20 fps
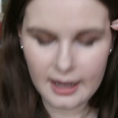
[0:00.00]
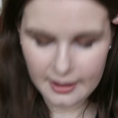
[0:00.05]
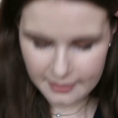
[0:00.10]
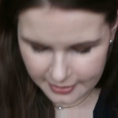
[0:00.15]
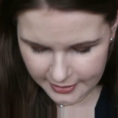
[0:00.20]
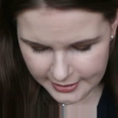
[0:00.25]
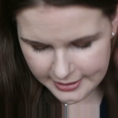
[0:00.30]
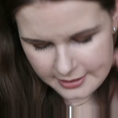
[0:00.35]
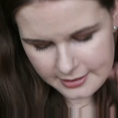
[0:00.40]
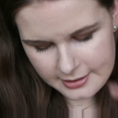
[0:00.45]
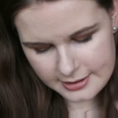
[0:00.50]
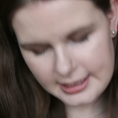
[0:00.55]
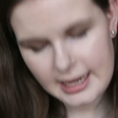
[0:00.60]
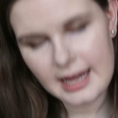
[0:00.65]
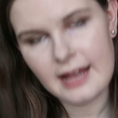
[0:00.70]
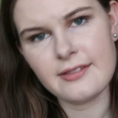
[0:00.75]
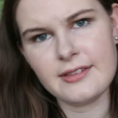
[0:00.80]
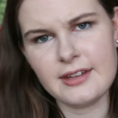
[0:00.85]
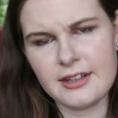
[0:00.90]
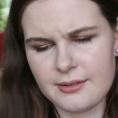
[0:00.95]
I think you can
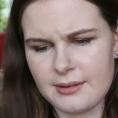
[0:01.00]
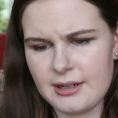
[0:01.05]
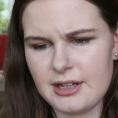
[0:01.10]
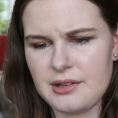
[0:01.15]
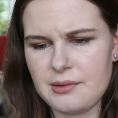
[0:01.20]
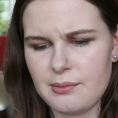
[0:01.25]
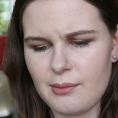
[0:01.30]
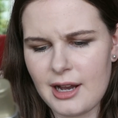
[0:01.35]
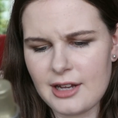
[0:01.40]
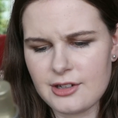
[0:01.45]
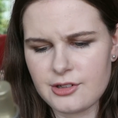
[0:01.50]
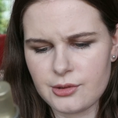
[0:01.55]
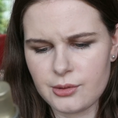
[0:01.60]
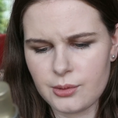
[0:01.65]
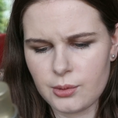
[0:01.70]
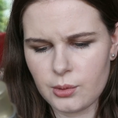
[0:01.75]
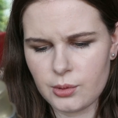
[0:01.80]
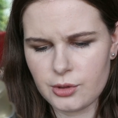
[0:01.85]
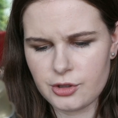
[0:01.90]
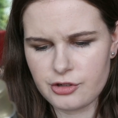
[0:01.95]
add this when it's wet
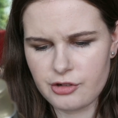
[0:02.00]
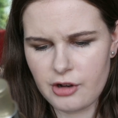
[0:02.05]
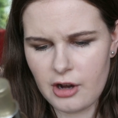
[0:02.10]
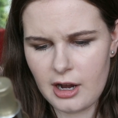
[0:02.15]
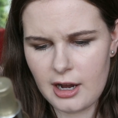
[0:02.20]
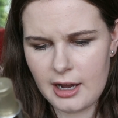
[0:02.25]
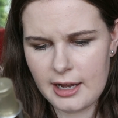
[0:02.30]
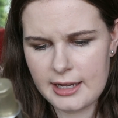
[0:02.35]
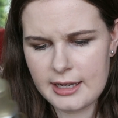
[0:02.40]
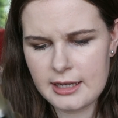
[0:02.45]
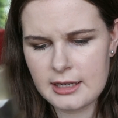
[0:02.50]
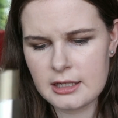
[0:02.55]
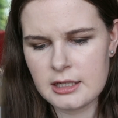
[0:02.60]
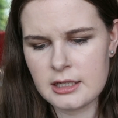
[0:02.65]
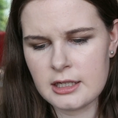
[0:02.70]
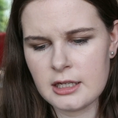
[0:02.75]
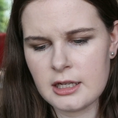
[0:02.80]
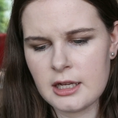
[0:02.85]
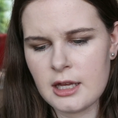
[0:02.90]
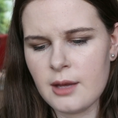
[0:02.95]
or dry,
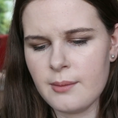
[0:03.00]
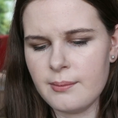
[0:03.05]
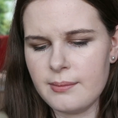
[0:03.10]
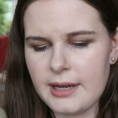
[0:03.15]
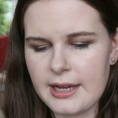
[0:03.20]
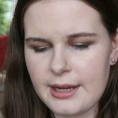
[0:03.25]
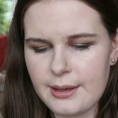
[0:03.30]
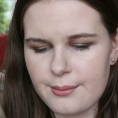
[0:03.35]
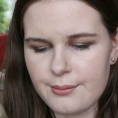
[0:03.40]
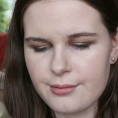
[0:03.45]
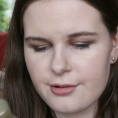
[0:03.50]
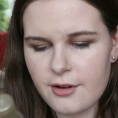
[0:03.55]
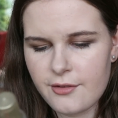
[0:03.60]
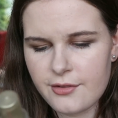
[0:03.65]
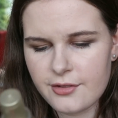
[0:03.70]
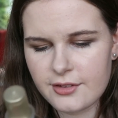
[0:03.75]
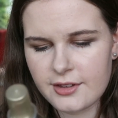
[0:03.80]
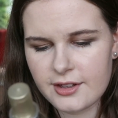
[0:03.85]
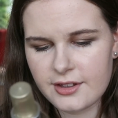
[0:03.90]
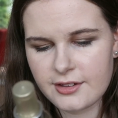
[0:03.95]
but it
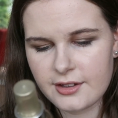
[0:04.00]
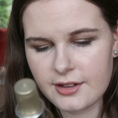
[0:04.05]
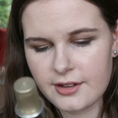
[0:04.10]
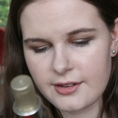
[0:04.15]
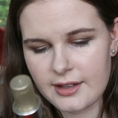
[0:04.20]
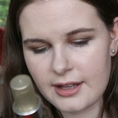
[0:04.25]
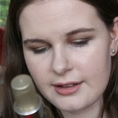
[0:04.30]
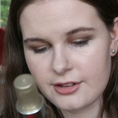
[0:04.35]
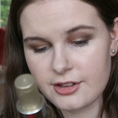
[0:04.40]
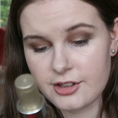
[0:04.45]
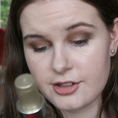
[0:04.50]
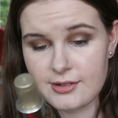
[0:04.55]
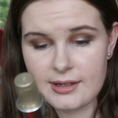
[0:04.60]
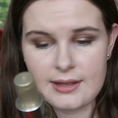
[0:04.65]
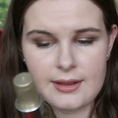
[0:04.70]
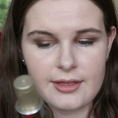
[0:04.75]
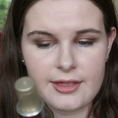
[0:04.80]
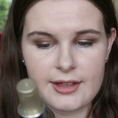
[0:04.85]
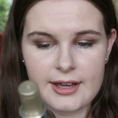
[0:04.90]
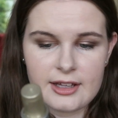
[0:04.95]
improves resistance and
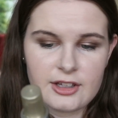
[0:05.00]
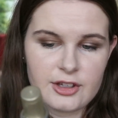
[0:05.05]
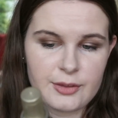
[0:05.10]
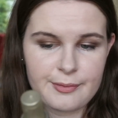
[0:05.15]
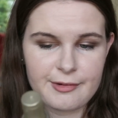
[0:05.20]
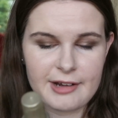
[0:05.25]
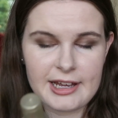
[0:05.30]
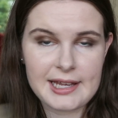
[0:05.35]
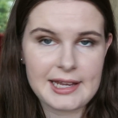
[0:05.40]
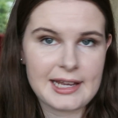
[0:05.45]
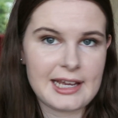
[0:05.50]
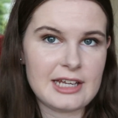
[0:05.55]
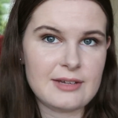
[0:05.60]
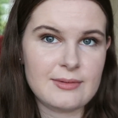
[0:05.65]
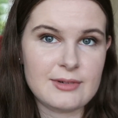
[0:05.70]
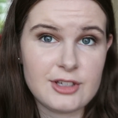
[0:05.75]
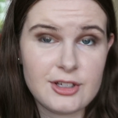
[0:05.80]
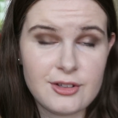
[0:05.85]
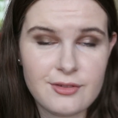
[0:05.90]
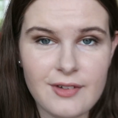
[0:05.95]
strength against breakage,
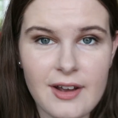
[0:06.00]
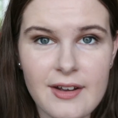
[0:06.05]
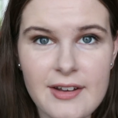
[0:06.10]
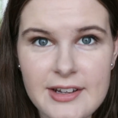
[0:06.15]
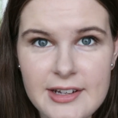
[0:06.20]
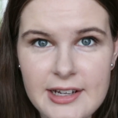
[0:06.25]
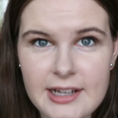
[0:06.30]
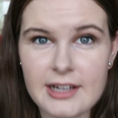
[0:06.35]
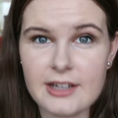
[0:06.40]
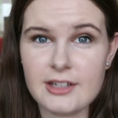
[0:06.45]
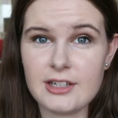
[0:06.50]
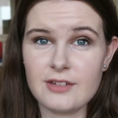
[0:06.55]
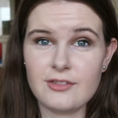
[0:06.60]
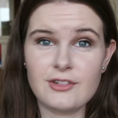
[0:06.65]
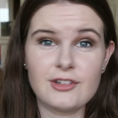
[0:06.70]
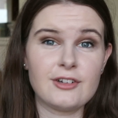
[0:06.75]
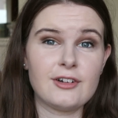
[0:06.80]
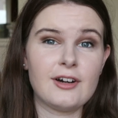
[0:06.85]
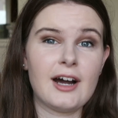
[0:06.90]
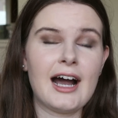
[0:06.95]
which is very good
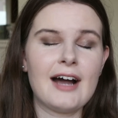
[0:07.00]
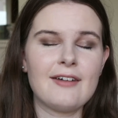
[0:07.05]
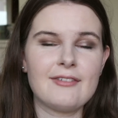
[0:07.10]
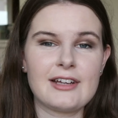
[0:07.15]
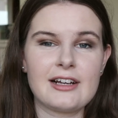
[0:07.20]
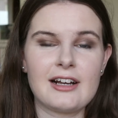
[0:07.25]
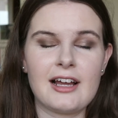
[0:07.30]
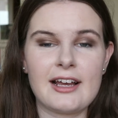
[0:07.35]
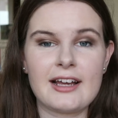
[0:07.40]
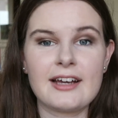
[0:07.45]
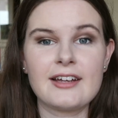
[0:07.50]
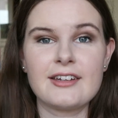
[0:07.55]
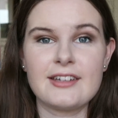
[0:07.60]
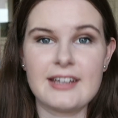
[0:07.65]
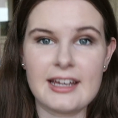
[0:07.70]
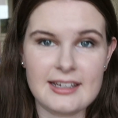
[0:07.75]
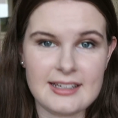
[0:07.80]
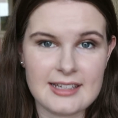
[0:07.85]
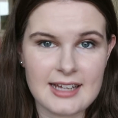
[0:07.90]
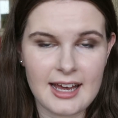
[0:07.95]
if you're having like
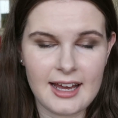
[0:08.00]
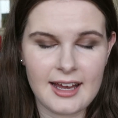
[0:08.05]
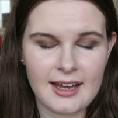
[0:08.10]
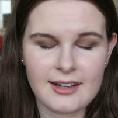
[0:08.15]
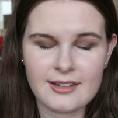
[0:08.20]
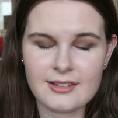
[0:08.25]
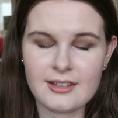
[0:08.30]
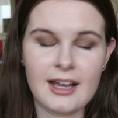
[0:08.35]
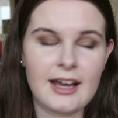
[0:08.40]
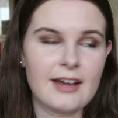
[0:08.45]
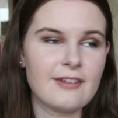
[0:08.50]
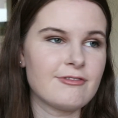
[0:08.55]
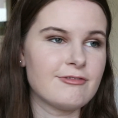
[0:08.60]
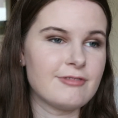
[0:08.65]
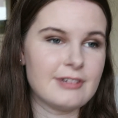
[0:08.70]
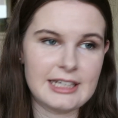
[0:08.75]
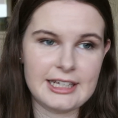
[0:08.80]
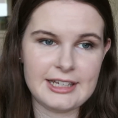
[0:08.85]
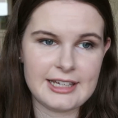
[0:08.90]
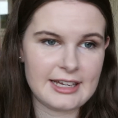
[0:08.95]
dead hair, because I had
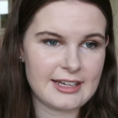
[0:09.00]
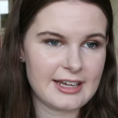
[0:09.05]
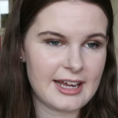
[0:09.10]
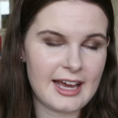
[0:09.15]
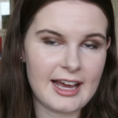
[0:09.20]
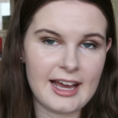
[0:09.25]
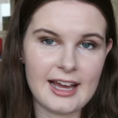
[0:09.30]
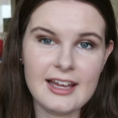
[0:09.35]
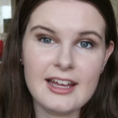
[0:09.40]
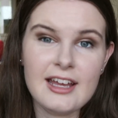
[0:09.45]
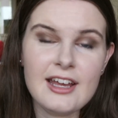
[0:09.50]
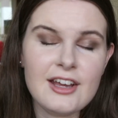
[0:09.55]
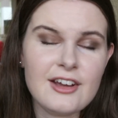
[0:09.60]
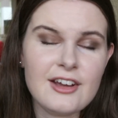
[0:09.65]
really dead hair.